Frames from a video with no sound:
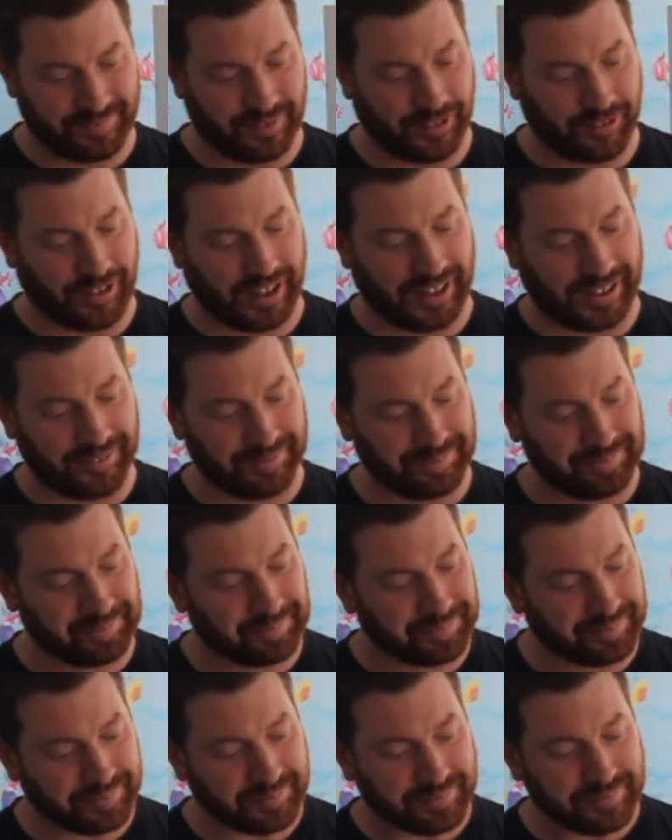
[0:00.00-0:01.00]
Okay.
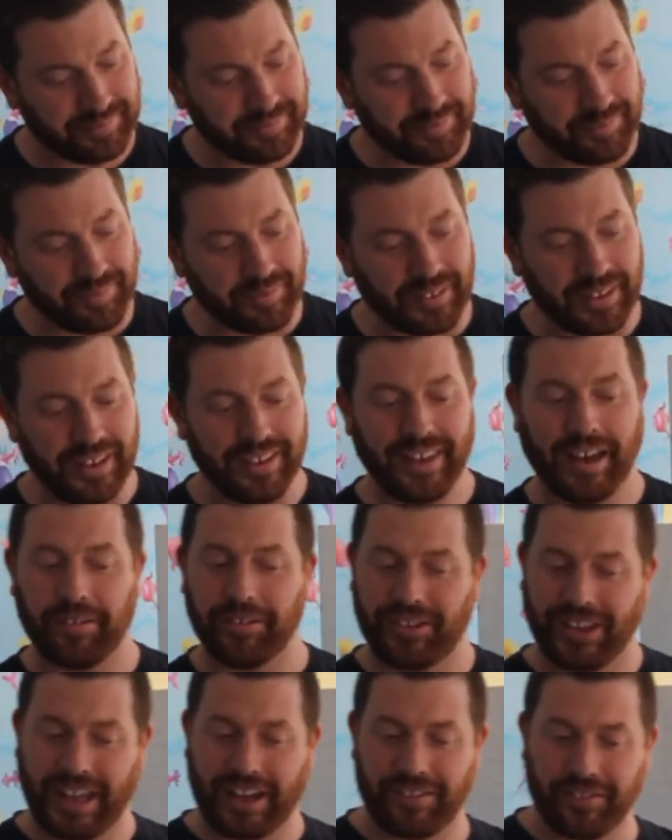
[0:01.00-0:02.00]
That
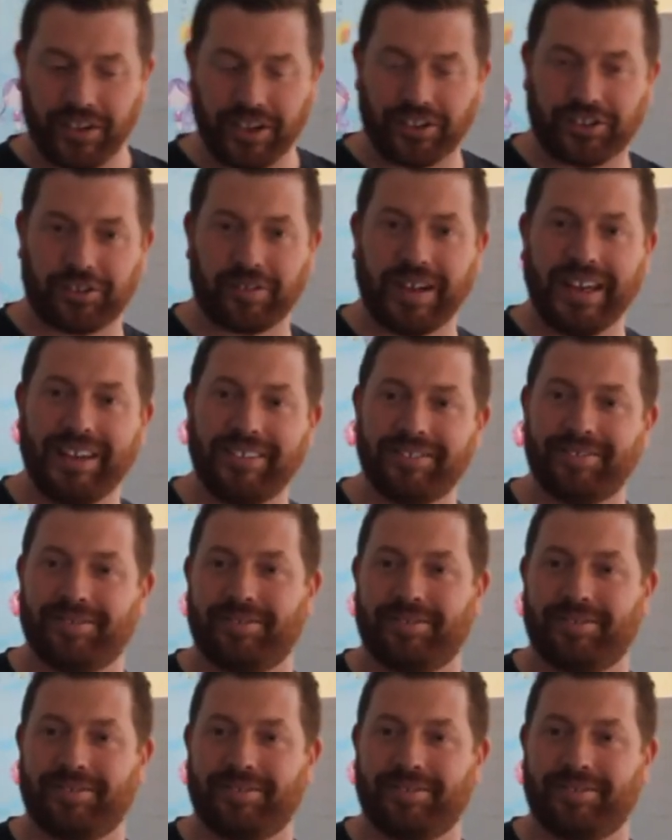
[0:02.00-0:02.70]
was the anniversary.